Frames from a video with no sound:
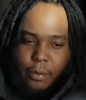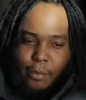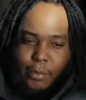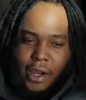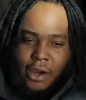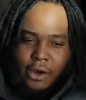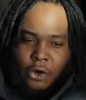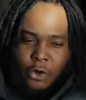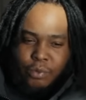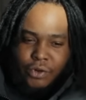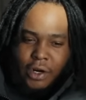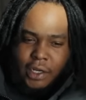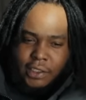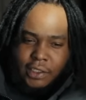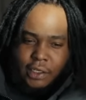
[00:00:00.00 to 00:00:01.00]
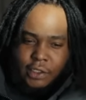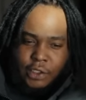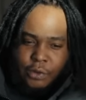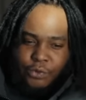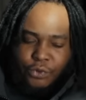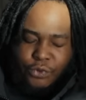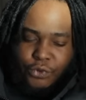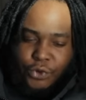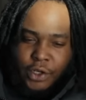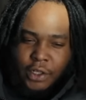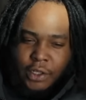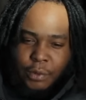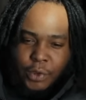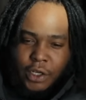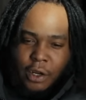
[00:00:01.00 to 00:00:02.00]
my whole process of
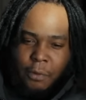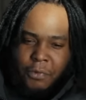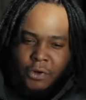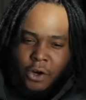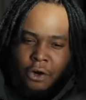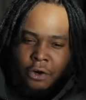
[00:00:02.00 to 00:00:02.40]
really becoming the